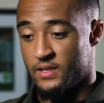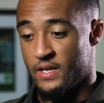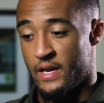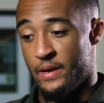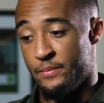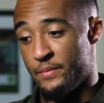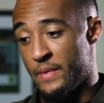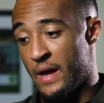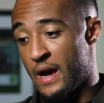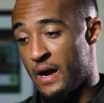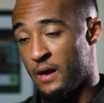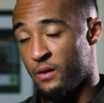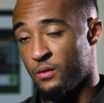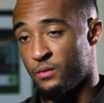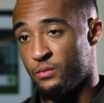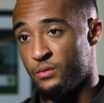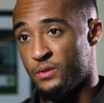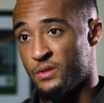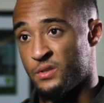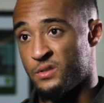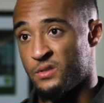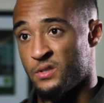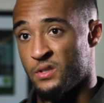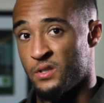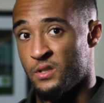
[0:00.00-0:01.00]
aim now
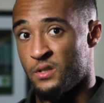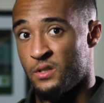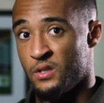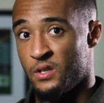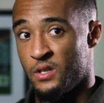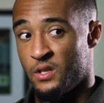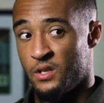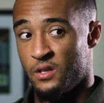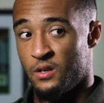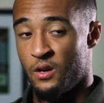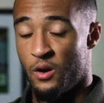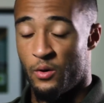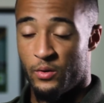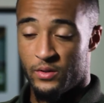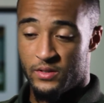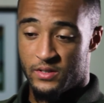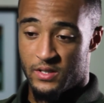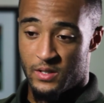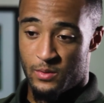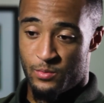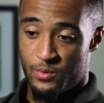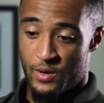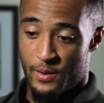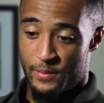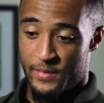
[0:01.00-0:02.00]
is to go into the
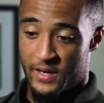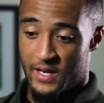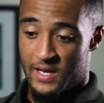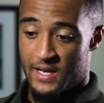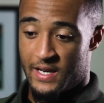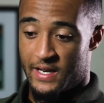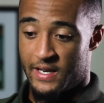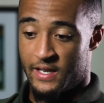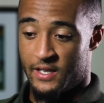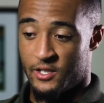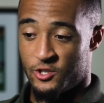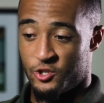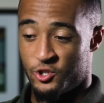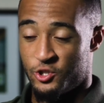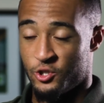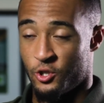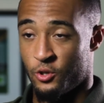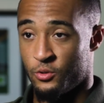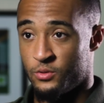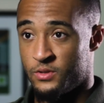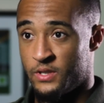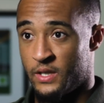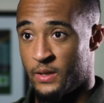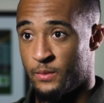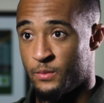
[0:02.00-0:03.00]
Premier League and show
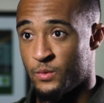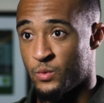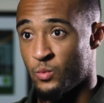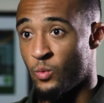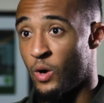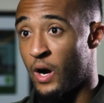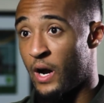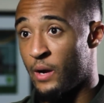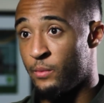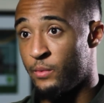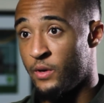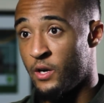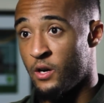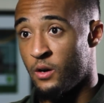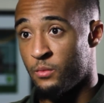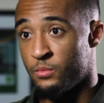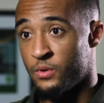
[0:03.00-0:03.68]
teams why we got